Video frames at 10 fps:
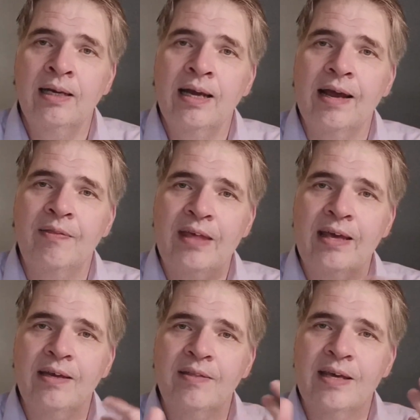and
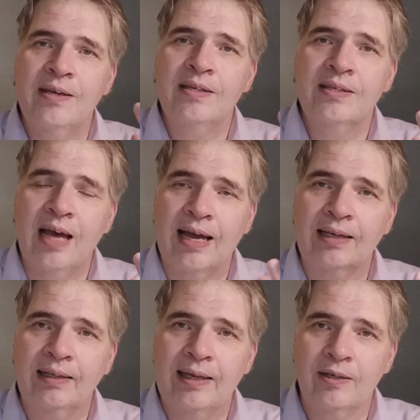then
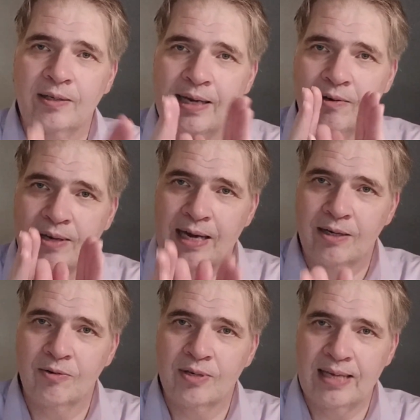decide later
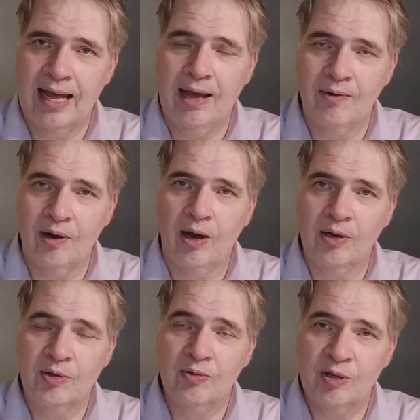narrow down
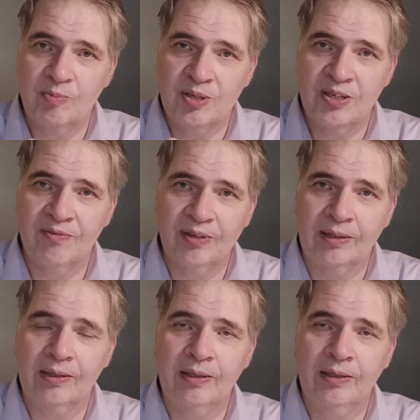onto a specific